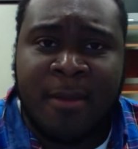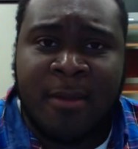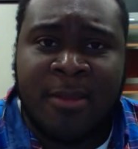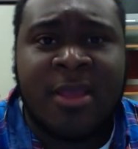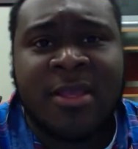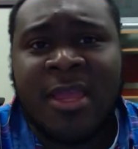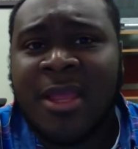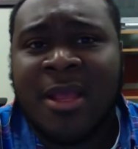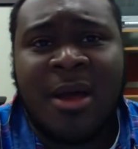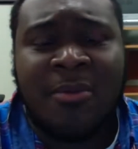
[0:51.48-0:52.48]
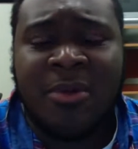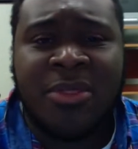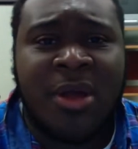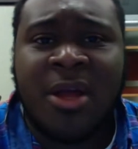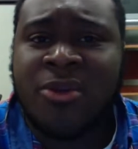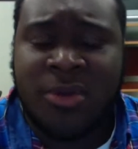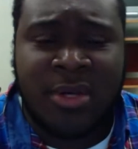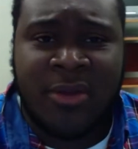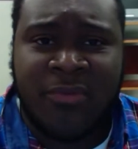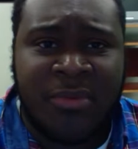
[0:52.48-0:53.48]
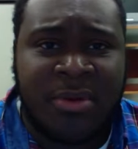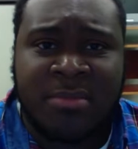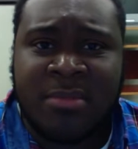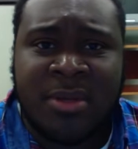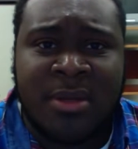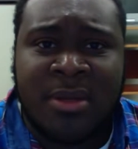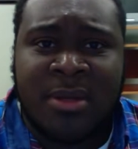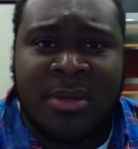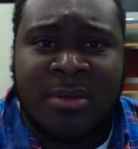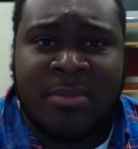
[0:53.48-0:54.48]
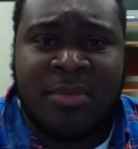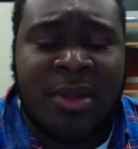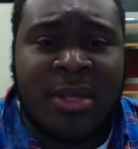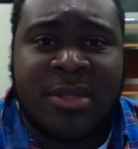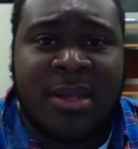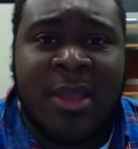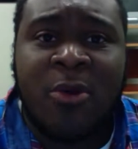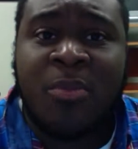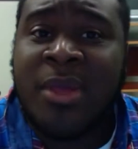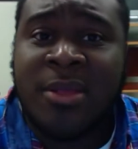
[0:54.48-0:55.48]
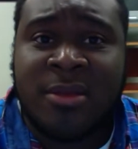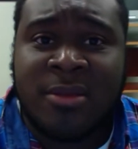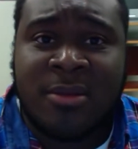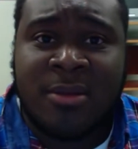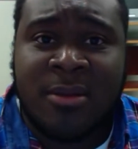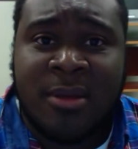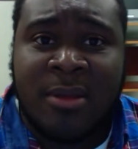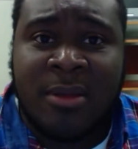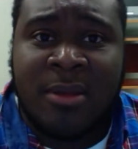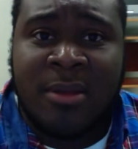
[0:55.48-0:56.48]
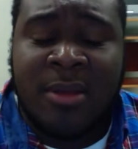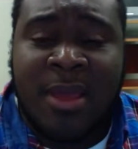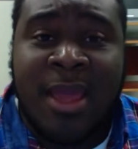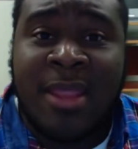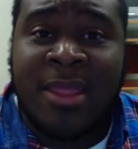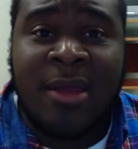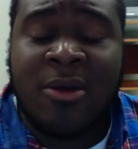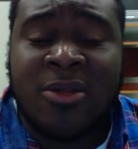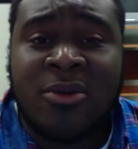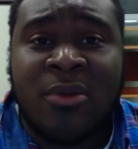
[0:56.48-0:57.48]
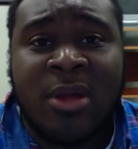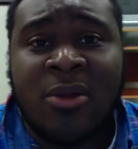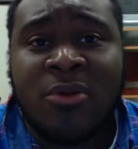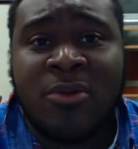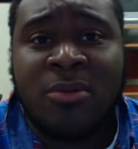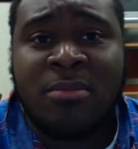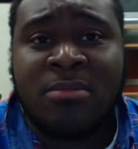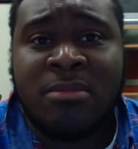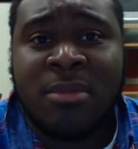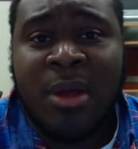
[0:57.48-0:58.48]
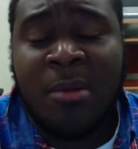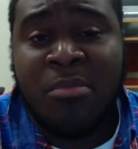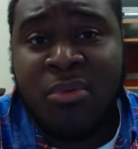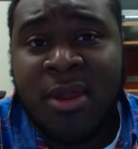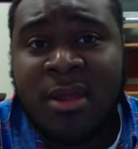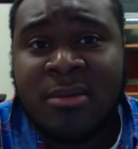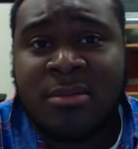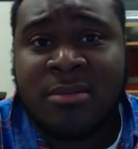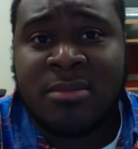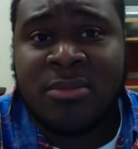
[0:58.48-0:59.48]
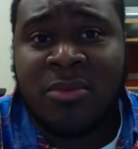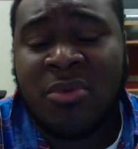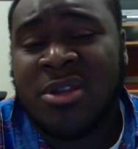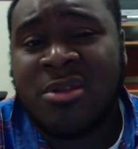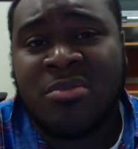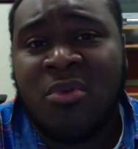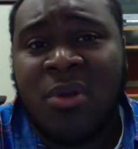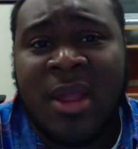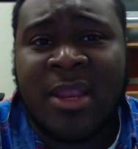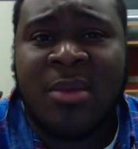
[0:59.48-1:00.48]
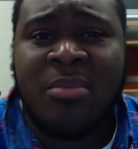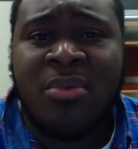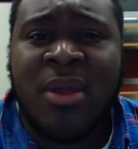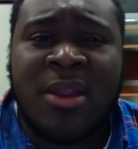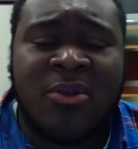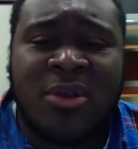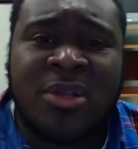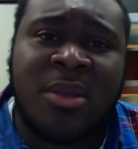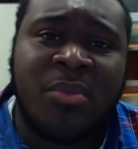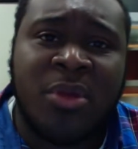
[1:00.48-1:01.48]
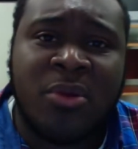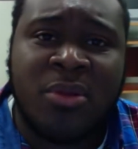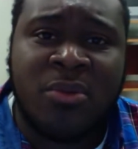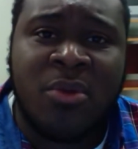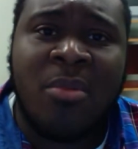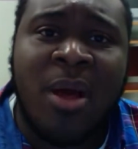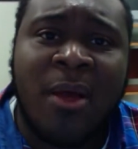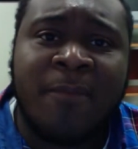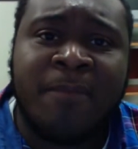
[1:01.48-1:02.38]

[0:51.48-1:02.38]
These kits come with 100 different plus LEGO pieces, and they also include a brick, which is more like the brain or the CPU of the robot.